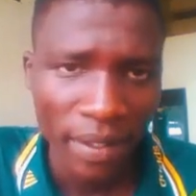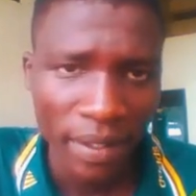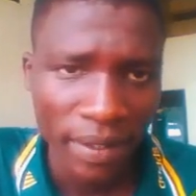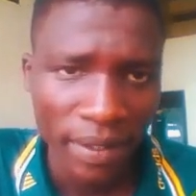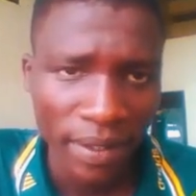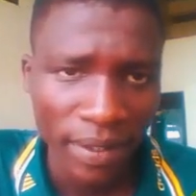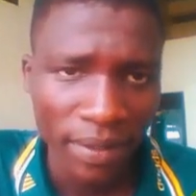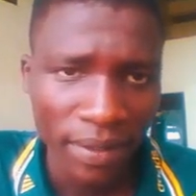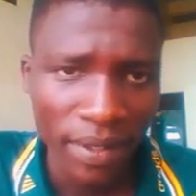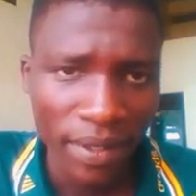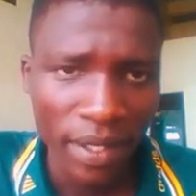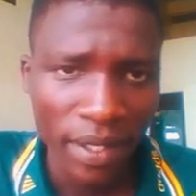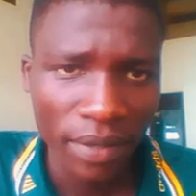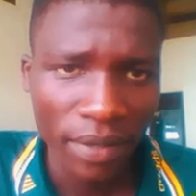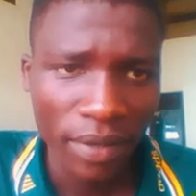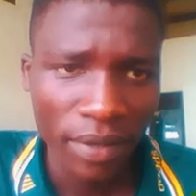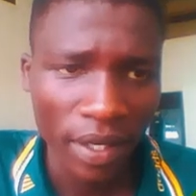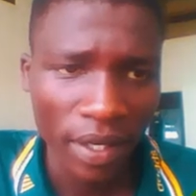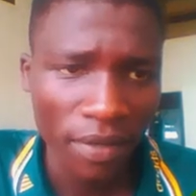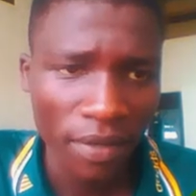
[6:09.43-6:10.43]
we are required
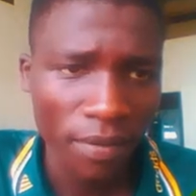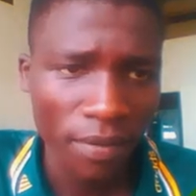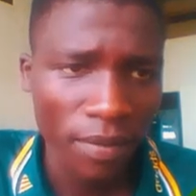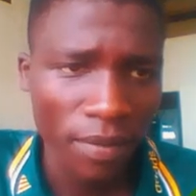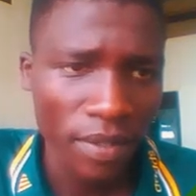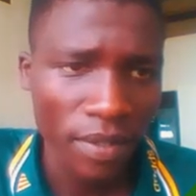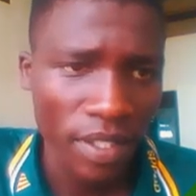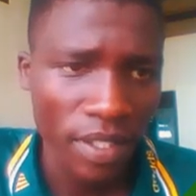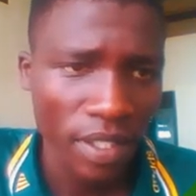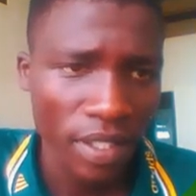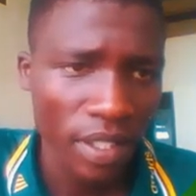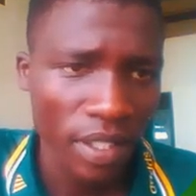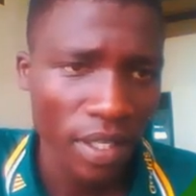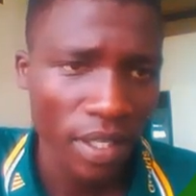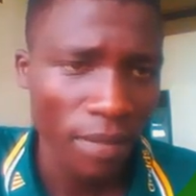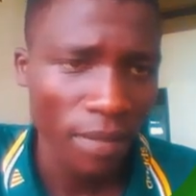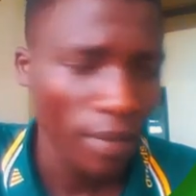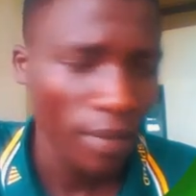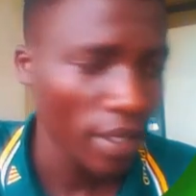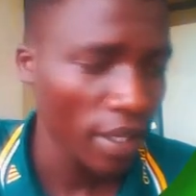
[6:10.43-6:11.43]
to put in the
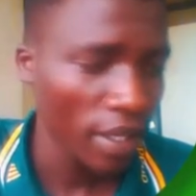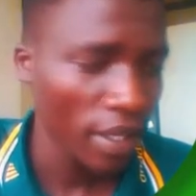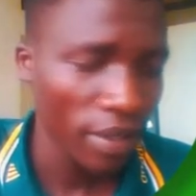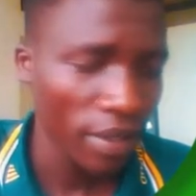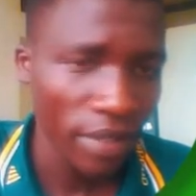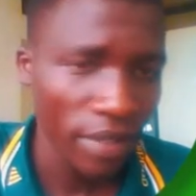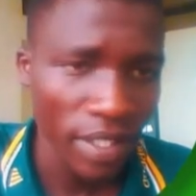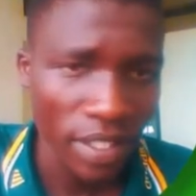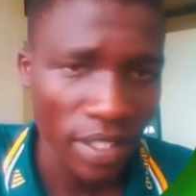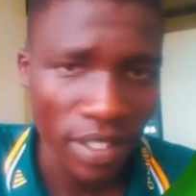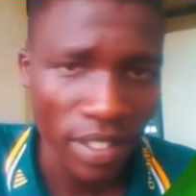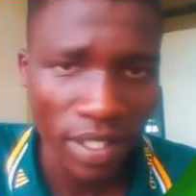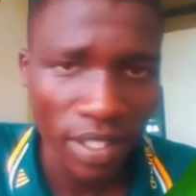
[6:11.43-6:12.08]
email address.